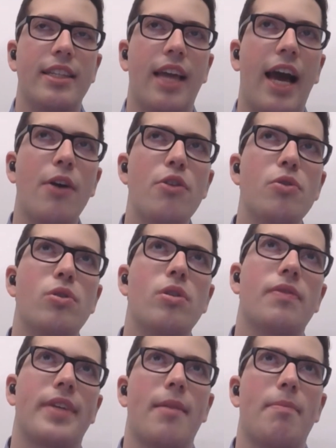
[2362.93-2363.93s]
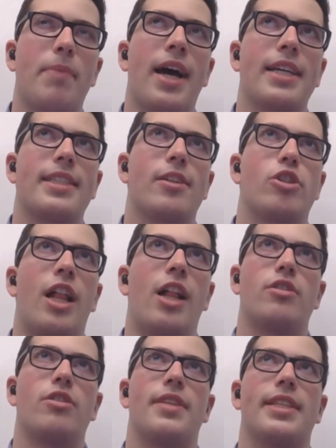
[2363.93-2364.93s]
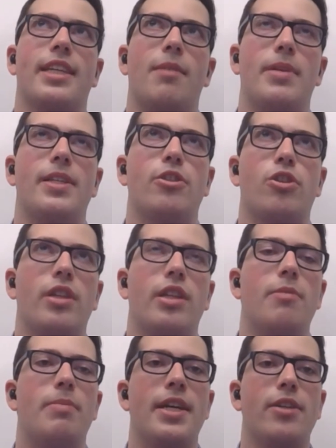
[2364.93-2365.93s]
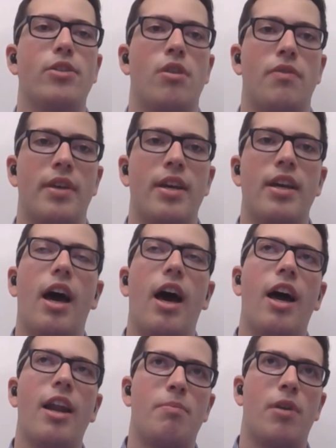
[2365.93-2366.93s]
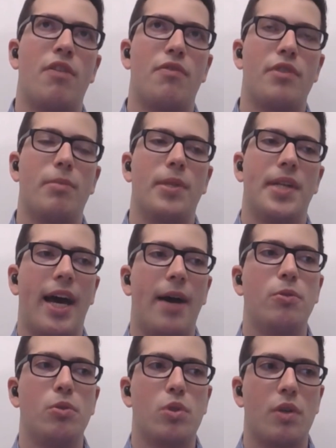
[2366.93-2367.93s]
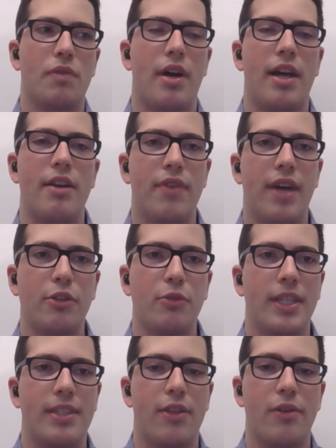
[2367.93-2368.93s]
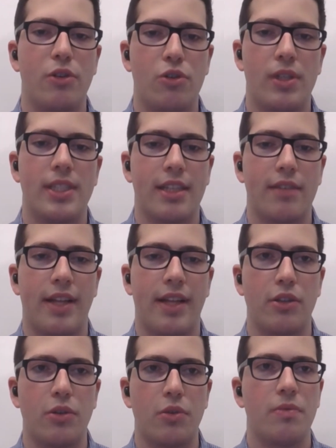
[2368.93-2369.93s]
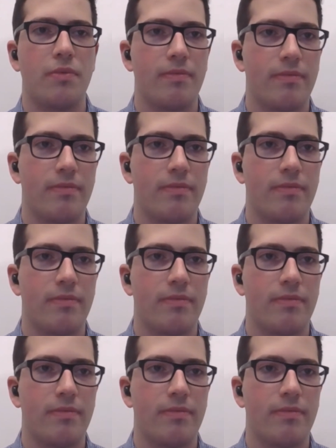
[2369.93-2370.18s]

How do you sort of get past the challenge of these companies currently being sort of unprofitable, and how do you sort of evaluate their intrinsic value?